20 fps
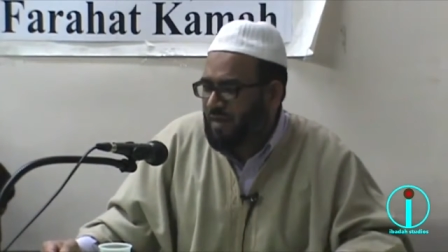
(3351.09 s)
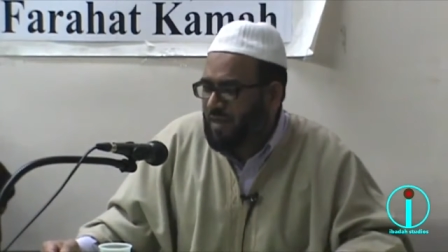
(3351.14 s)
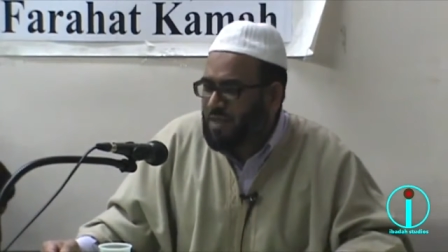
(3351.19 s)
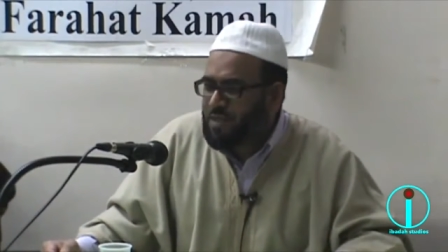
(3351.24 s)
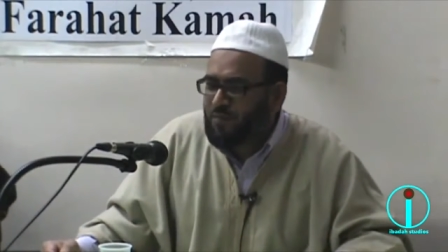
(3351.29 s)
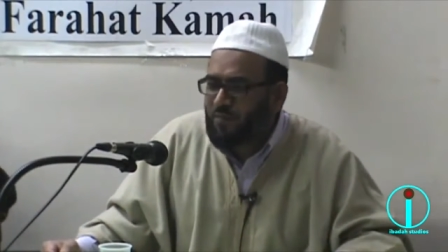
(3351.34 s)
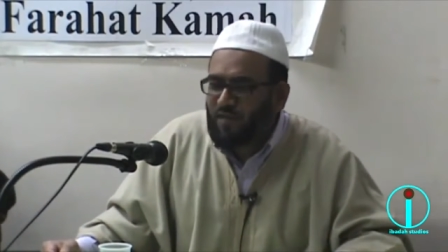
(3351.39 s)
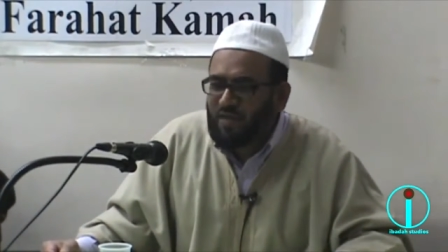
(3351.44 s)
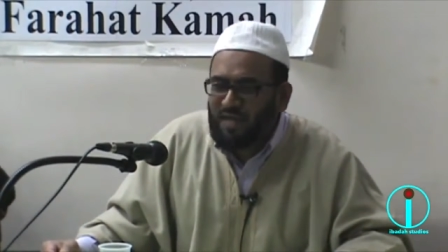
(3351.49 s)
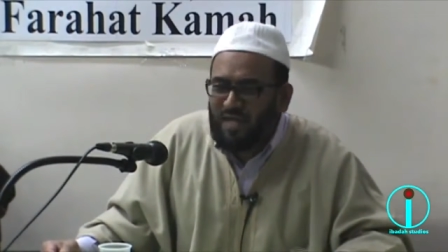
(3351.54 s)

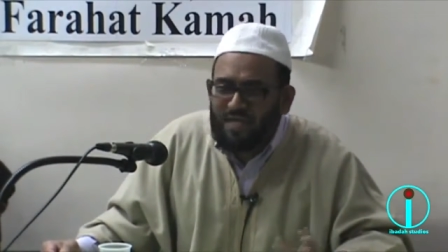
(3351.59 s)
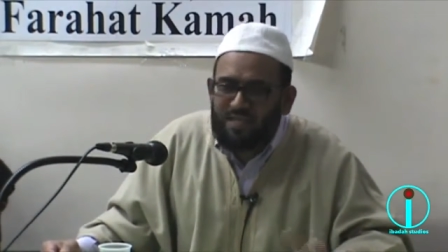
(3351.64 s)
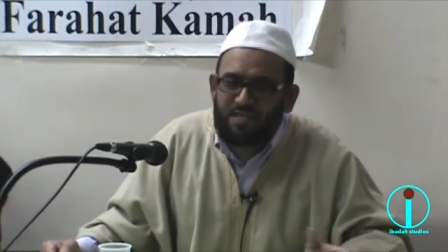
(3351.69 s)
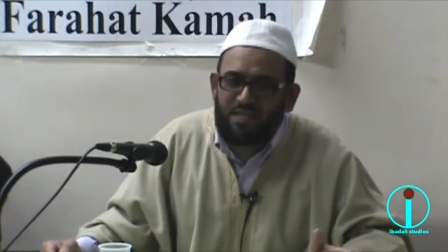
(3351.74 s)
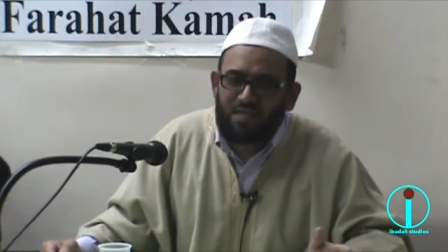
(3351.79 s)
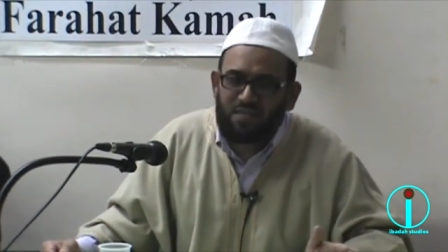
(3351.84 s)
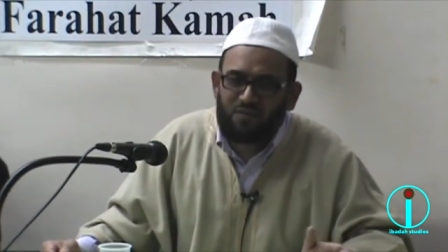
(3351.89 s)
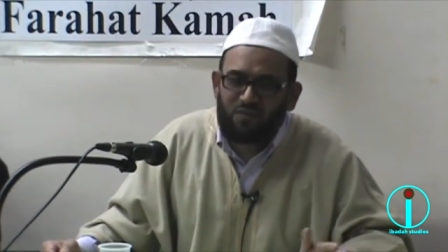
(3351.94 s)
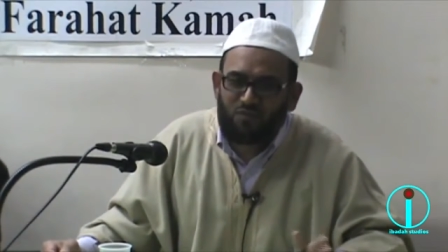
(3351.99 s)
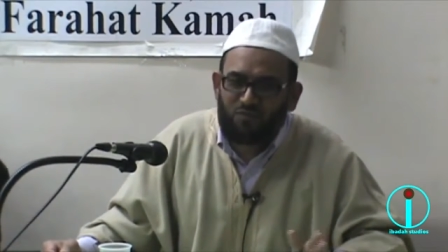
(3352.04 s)
It's for
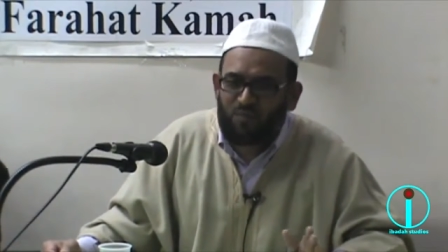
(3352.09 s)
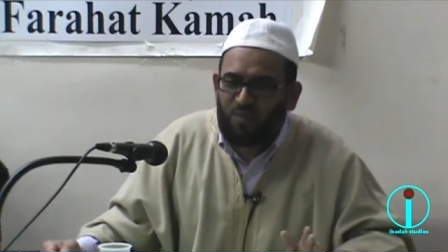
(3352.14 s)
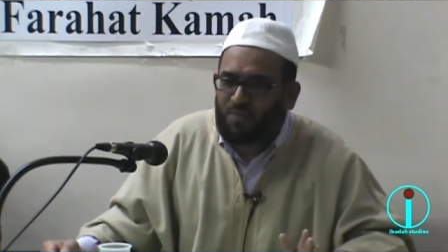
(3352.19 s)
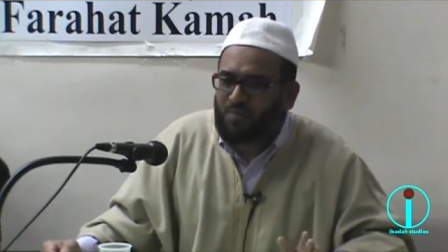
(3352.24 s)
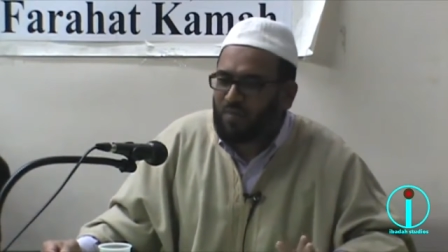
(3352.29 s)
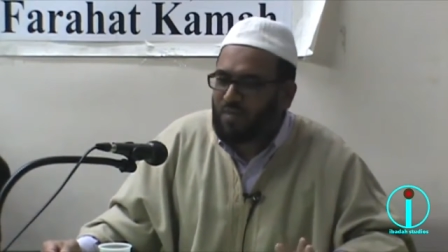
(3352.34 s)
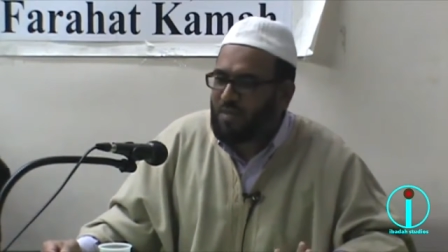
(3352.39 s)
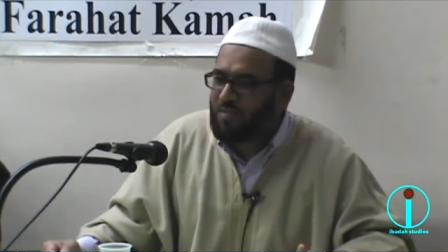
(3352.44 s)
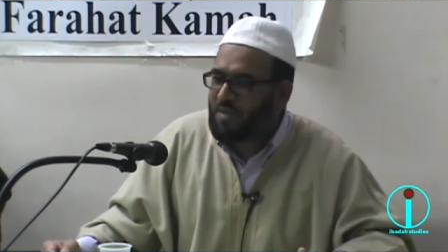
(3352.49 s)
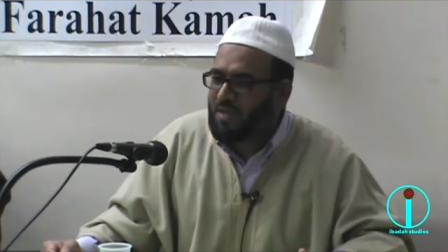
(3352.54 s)
90 years old
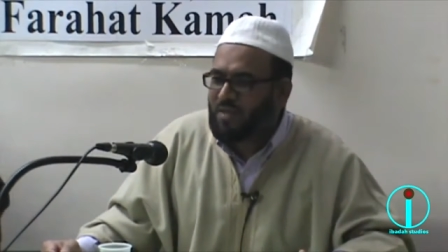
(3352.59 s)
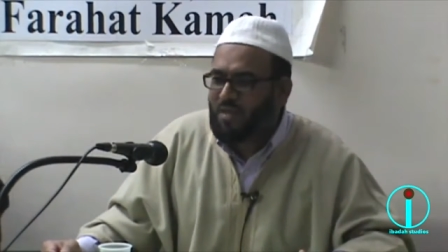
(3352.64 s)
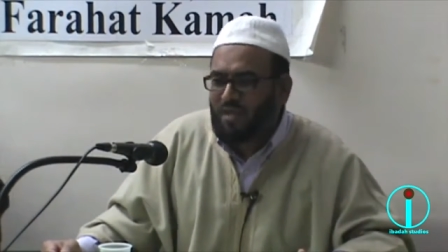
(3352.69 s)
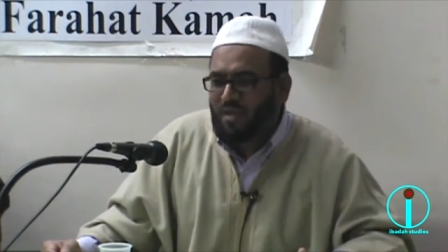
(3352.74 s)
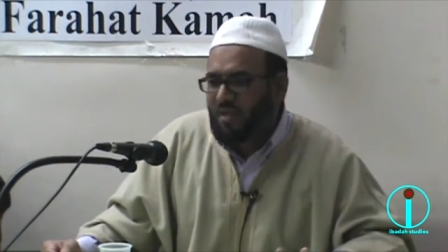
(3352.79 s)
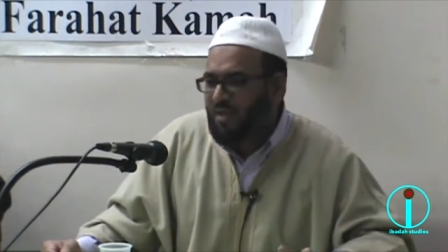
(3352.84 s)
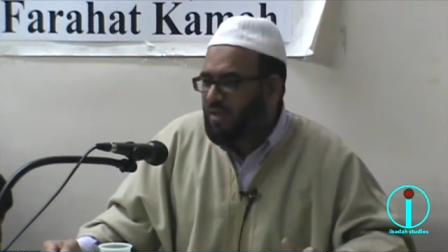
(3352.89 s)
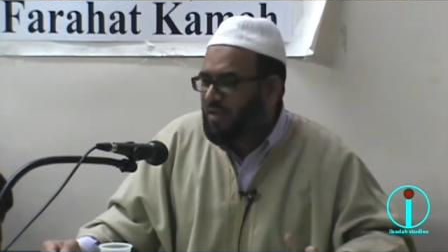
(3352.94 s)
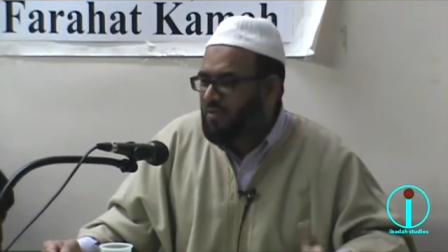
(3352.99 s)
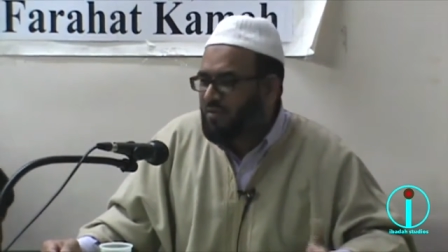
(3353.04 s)
people. I mean,
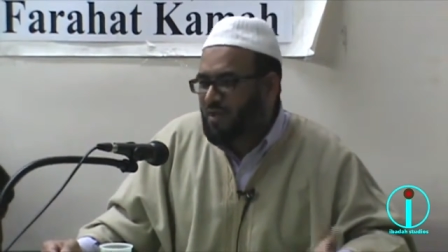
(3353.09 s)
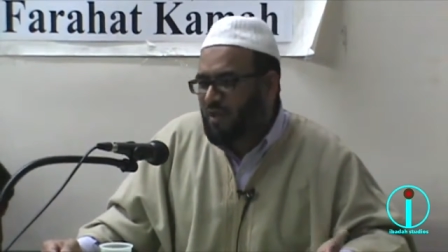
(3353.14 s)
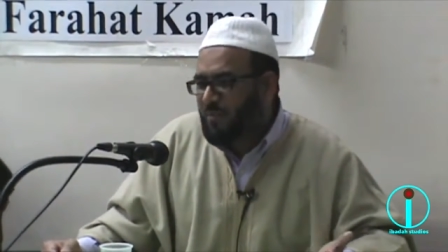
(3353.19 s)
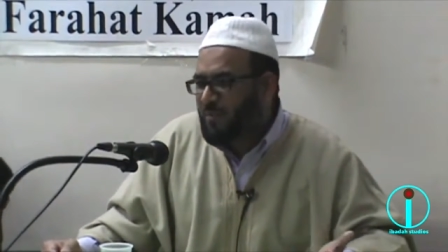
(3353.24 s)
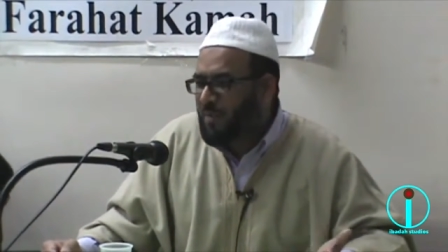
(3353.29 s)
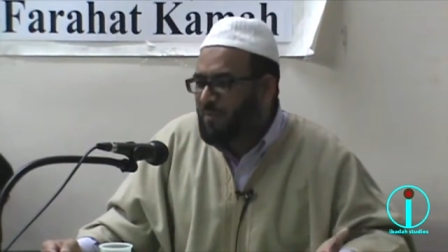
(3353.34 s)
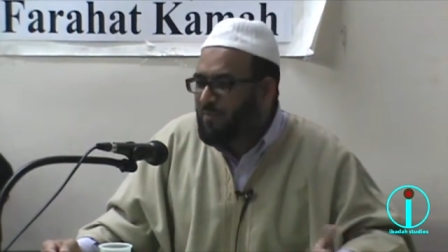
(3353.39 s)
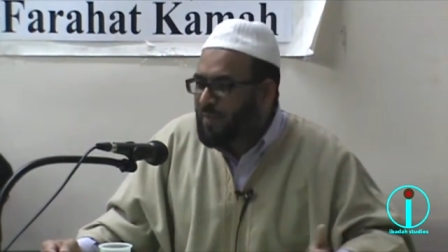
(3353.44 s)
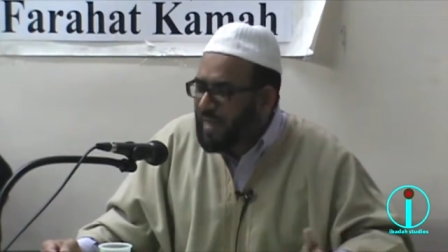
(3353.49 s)
you're not being